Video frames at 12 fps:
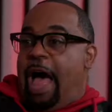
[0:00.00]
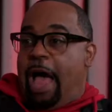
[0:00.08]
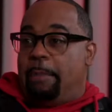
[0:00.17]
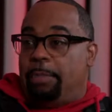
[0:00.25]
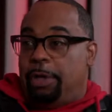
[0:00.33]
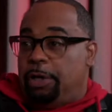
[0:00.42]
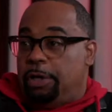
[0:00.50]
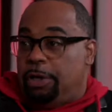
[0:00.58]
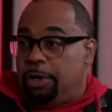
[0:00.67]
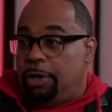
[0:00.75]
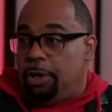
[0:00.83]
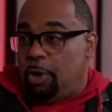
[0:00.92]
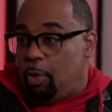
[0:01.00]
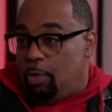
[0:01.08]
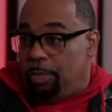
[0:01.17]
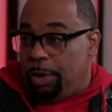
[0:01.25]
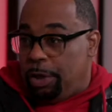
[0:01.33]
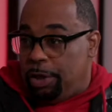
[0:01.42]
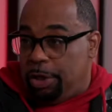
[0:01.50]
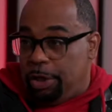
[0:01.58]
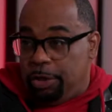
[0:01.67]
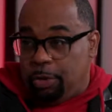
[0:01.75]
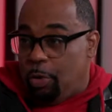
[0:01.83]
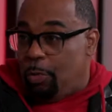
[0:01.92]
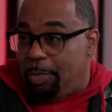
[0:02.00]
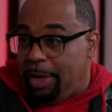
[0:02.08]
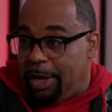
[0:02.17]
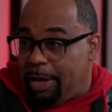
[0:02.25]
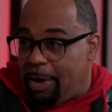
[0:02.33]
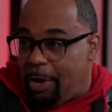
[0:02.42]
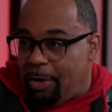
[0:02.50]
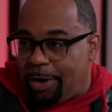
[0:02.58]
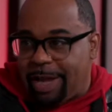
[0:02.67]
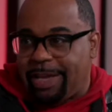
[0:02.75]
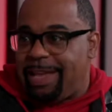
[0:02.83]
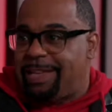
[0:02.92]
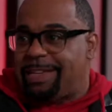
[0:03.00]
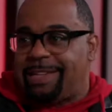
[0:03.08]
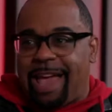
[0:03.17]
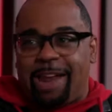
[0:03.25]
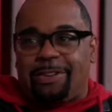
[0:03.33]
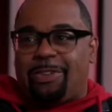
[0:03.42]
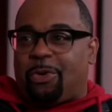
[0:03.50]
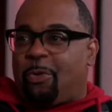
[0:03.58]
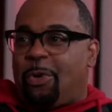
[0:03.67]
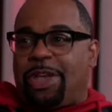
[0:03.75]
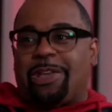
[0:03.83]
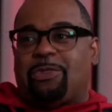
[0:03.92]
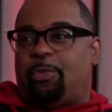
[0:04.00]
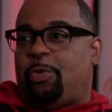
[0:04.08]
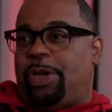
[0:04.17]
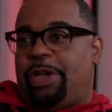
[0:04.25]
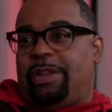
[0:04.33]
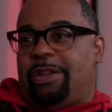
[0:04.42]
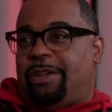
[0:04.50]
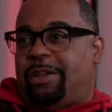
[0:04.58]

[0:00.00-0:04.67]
high blood, low blood, no blood at all. Like he just had the quickest wit.